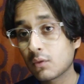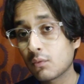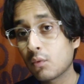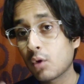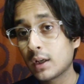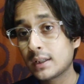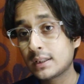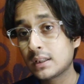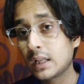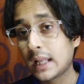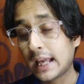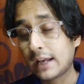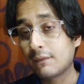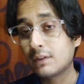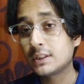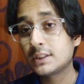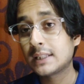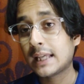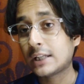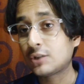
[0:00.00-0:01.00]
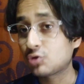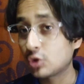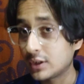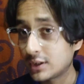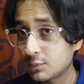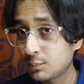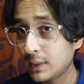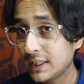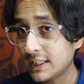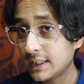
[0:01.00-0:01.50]
of what the language is
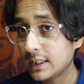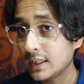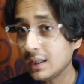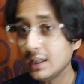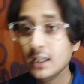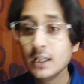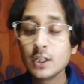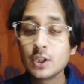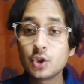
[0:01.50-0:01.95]
actually speaking